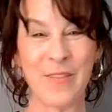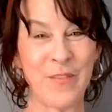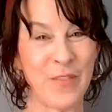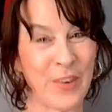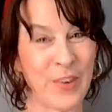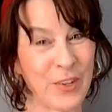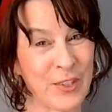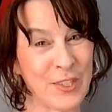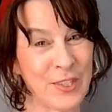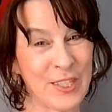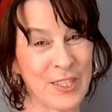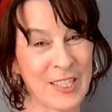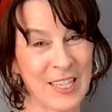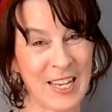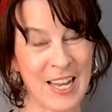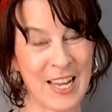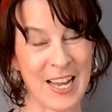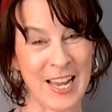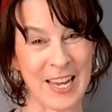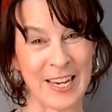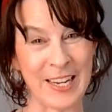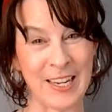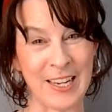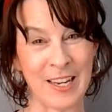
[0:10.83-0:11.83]
First
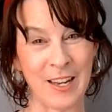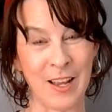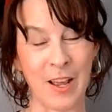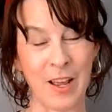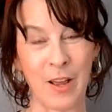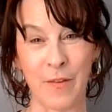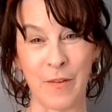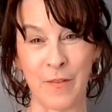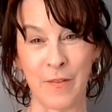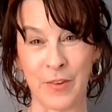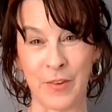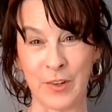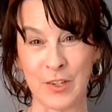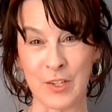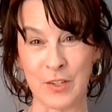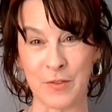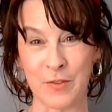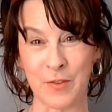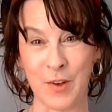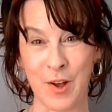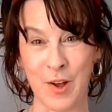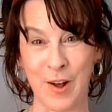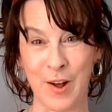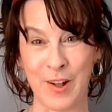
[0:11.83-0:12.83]
line. First
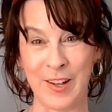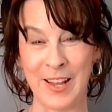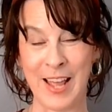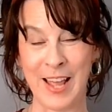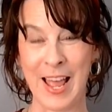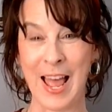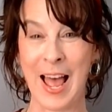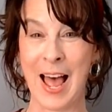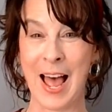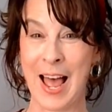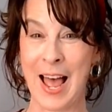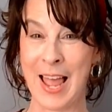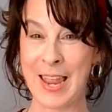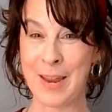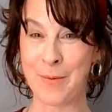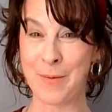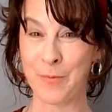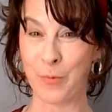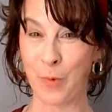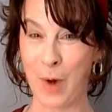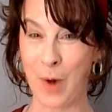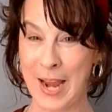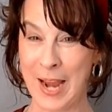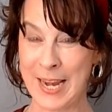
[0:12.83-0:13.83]
of all, I am
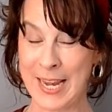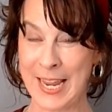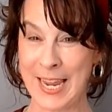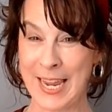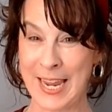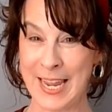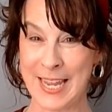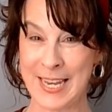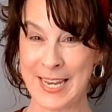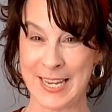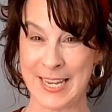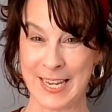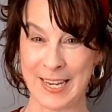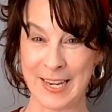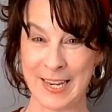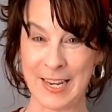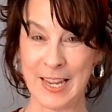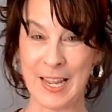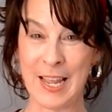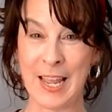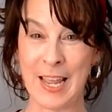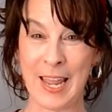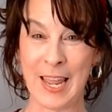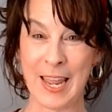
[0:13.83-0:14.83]
right-handed
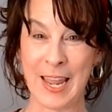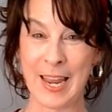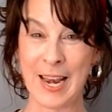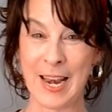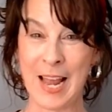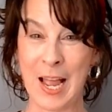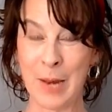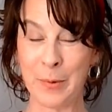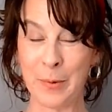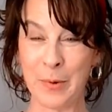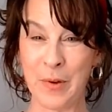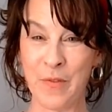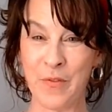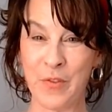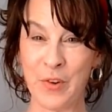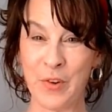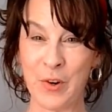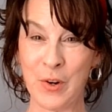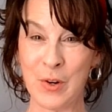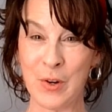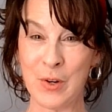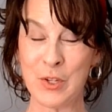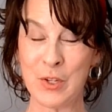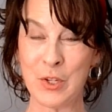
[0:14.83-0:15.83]
and I
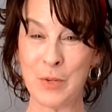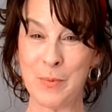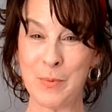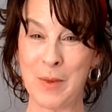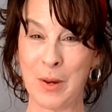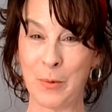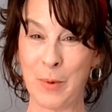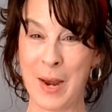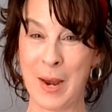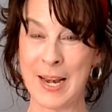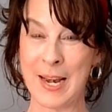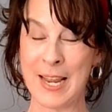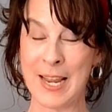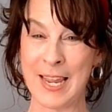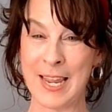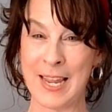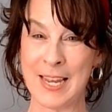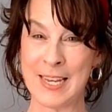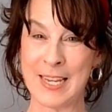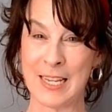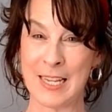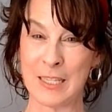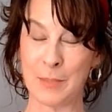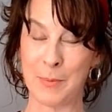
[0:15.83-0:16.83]
refer to my right
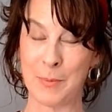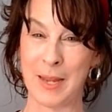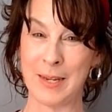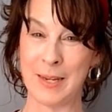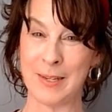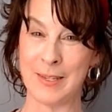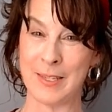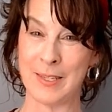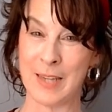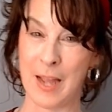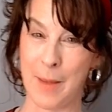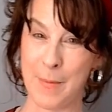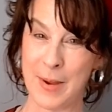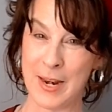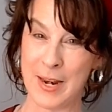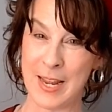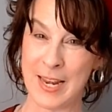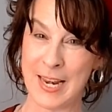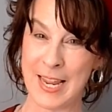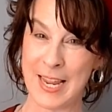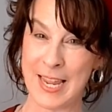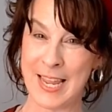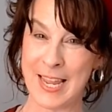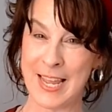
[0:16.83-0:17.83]
hand as my
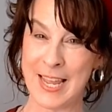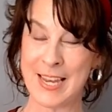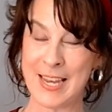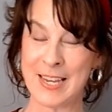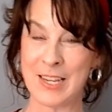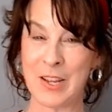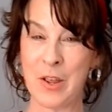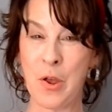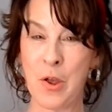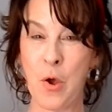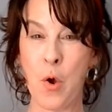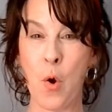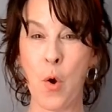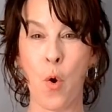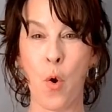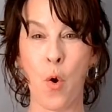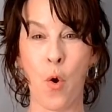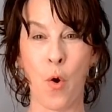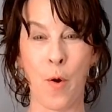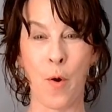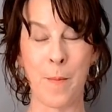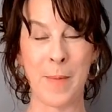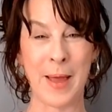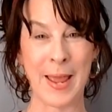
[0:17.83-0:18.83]
dominant hand
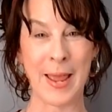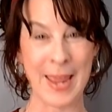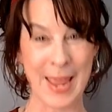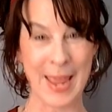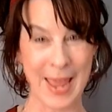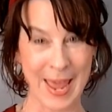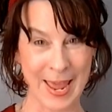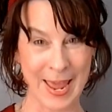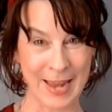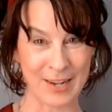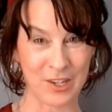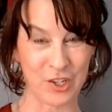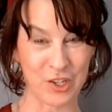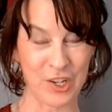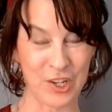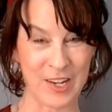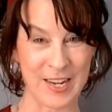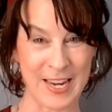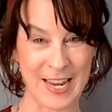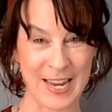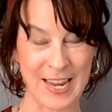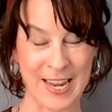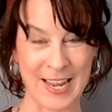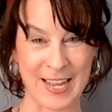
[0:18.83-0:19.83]
or my
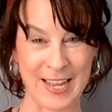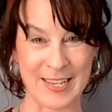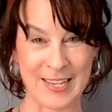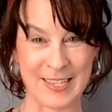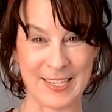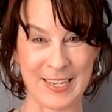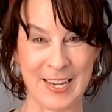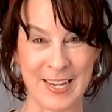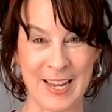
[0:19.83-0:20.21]
action hand.